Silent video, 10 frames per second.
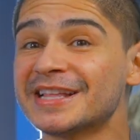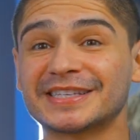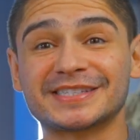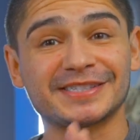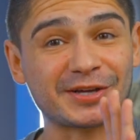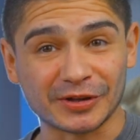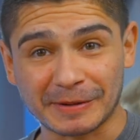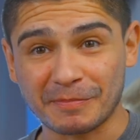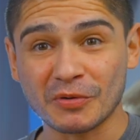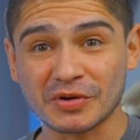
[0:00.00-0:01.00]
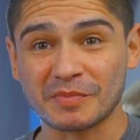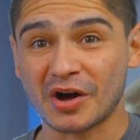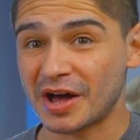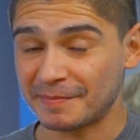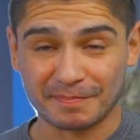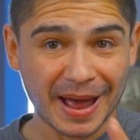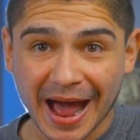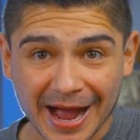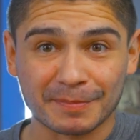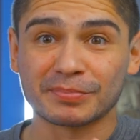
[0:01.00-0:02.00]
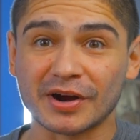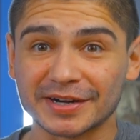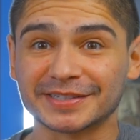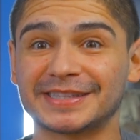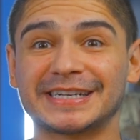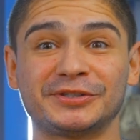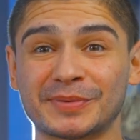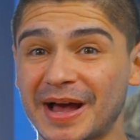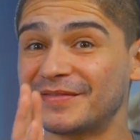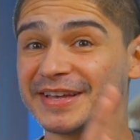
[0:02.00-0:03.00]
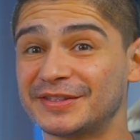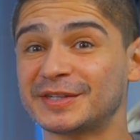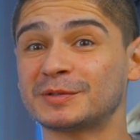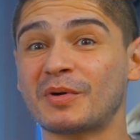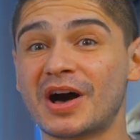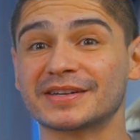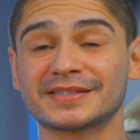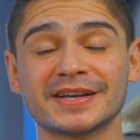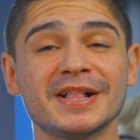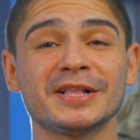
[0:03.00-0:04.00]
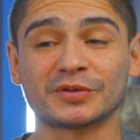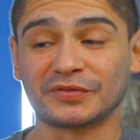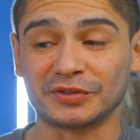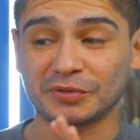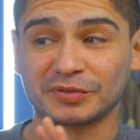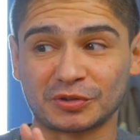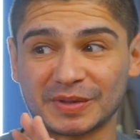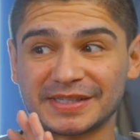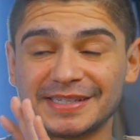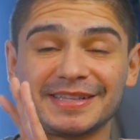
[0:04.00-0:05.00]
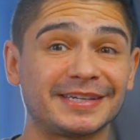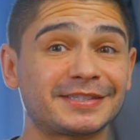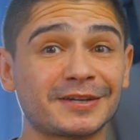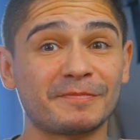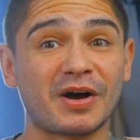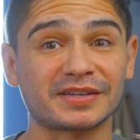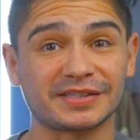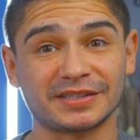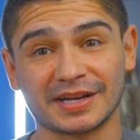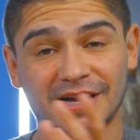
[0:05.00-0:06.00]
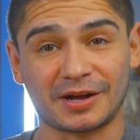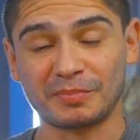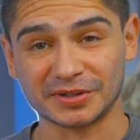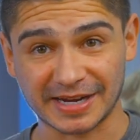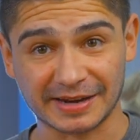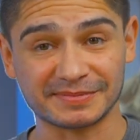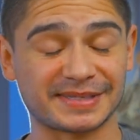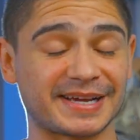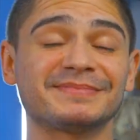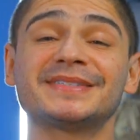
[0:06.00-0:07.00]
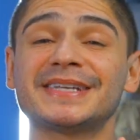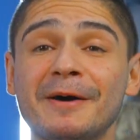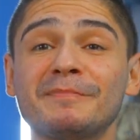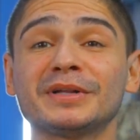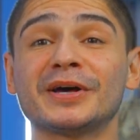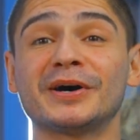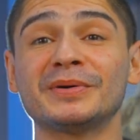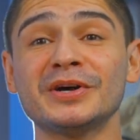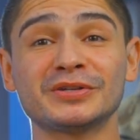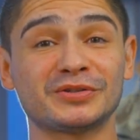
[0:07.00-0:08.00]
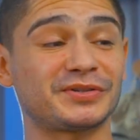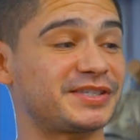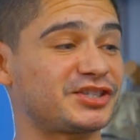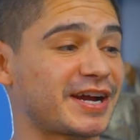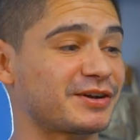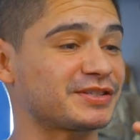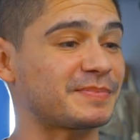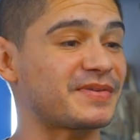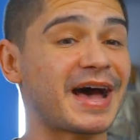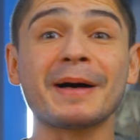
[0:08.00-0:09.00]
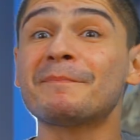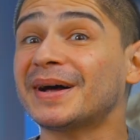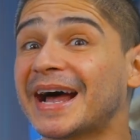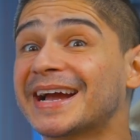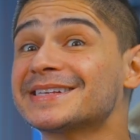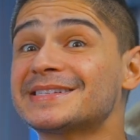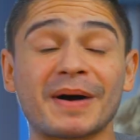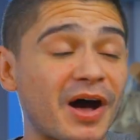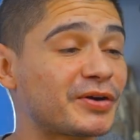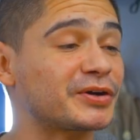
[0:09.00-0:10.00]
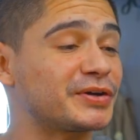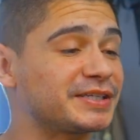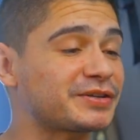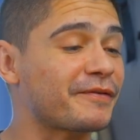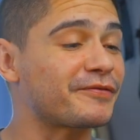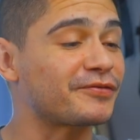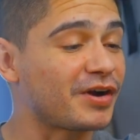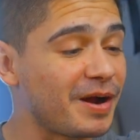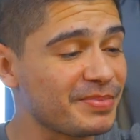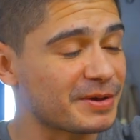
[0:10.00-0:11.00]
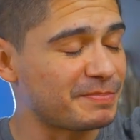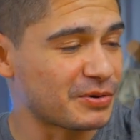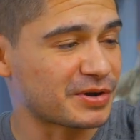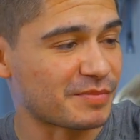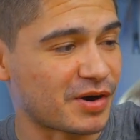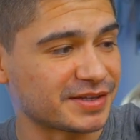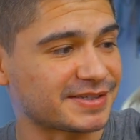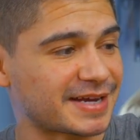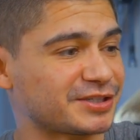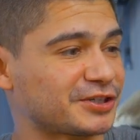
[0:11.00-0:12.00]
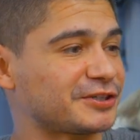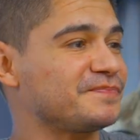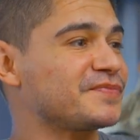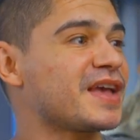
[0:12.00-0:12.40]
This is the only Pokemon pack product that I do have in this box. So if you do just want to see this unboxing, I'll put timestamps down below so you could check out some of that. But I got some other goodies from the Pokemon Center.